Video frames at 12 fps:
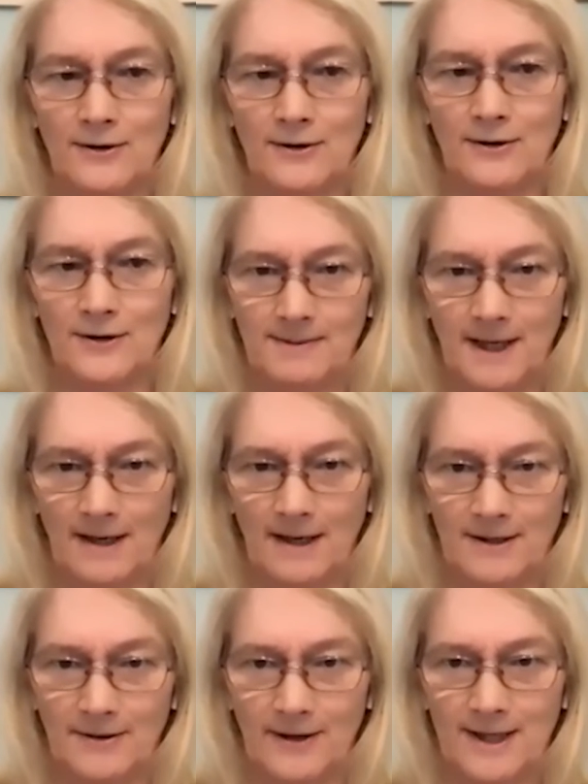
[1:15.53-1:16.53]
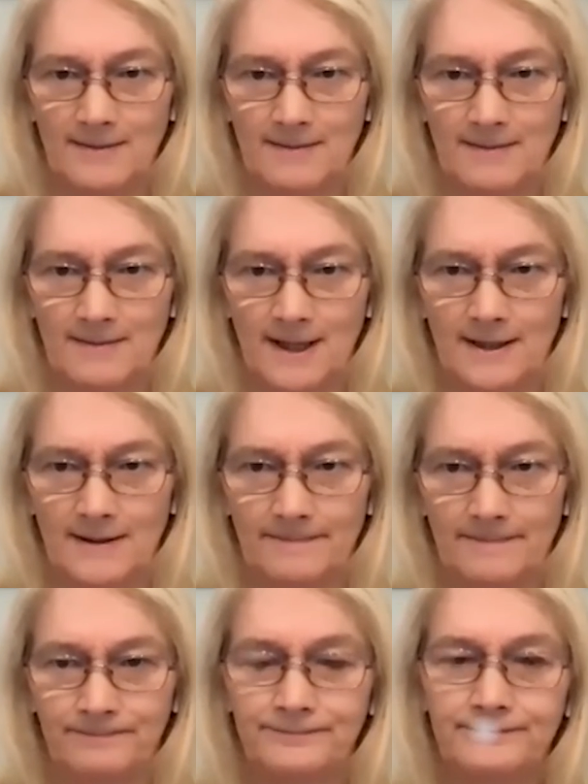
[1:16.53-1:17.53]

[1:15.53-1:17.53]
are not to be underestimated.